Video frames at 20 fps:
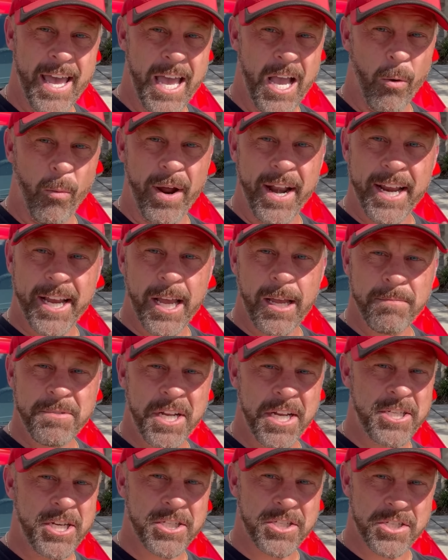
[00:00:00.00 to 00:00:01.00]
when it comes
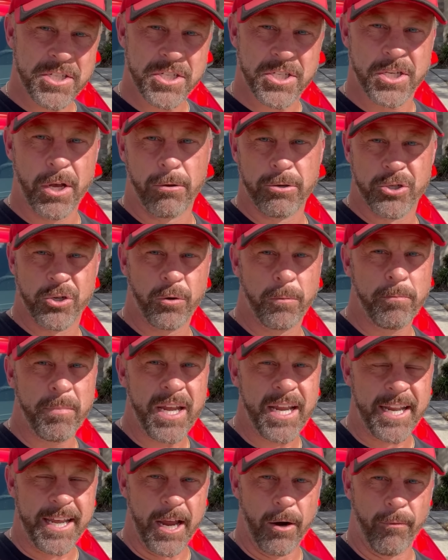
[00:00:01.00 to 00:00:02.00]
to just social
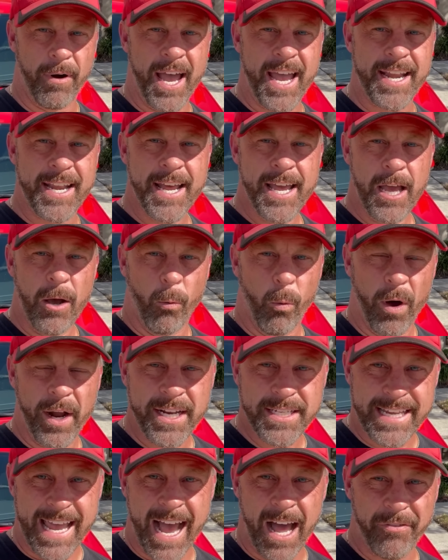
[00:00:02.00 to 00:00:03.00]
media, right? What
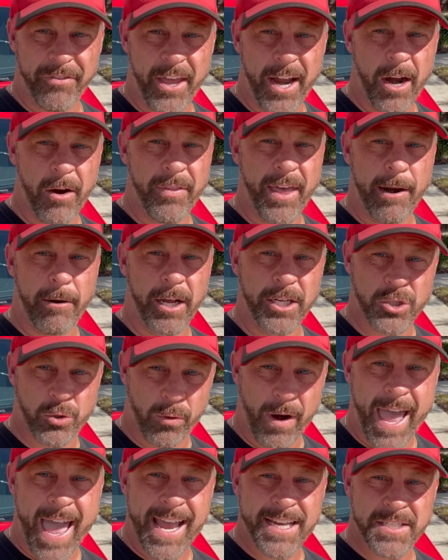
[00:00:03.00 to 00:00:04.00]
is out there that
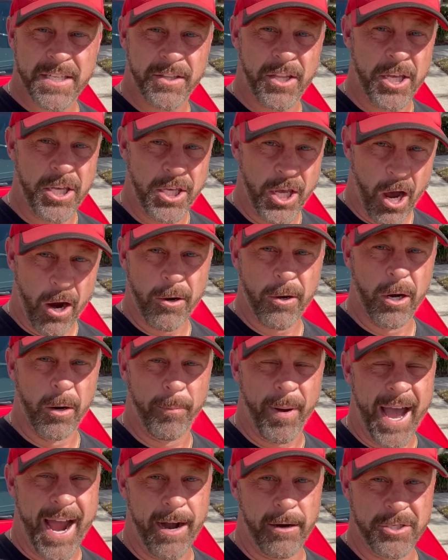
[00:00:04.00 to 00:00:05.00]
attracts the younger
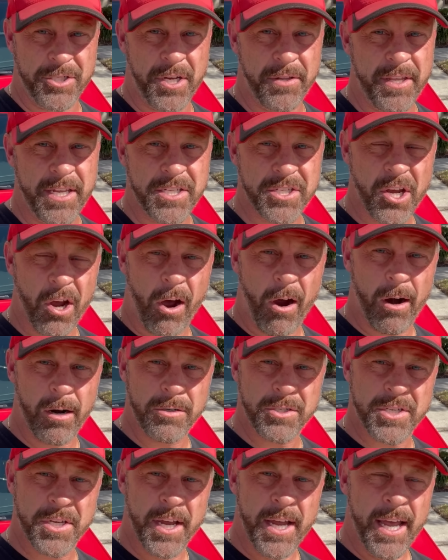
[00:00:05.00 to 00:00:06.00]
buyers to these
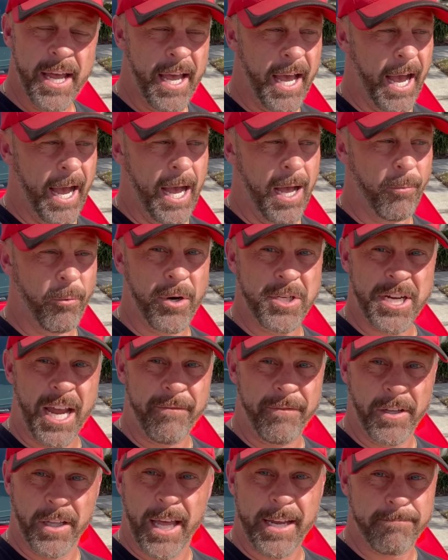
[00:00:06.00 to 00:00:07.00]
cars, which I
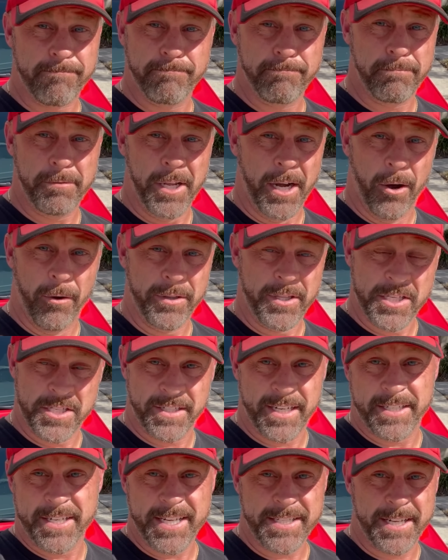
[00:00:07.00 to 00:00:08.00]
feel like, the
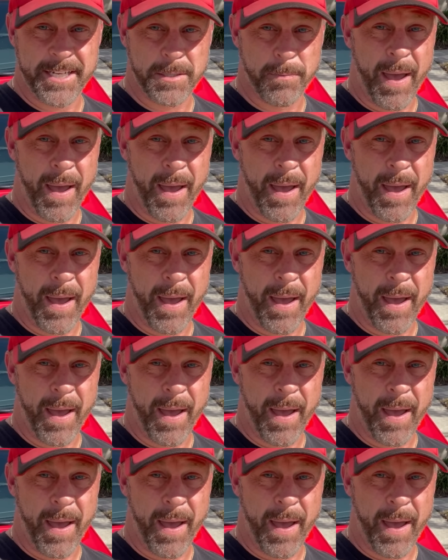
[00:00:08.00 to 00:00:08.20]
statistics